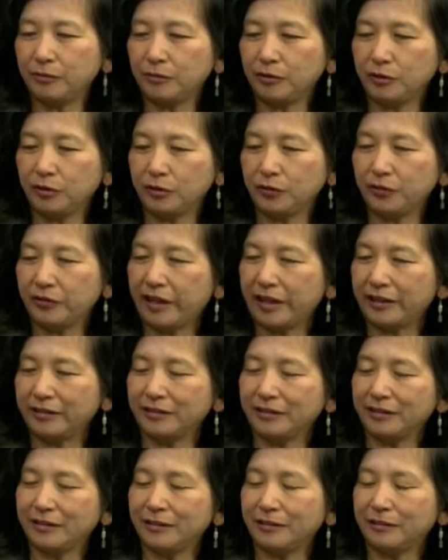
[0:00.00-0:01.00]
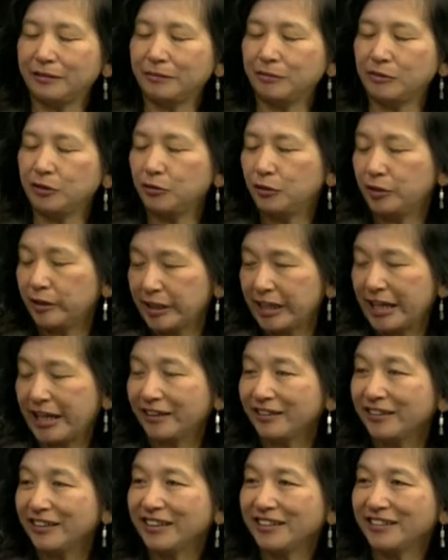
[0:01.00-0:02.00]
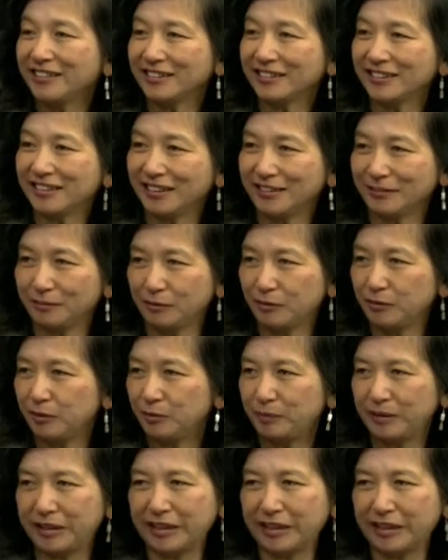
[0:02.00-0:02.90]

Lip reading: you've had you're a Catholic. Is that you've been a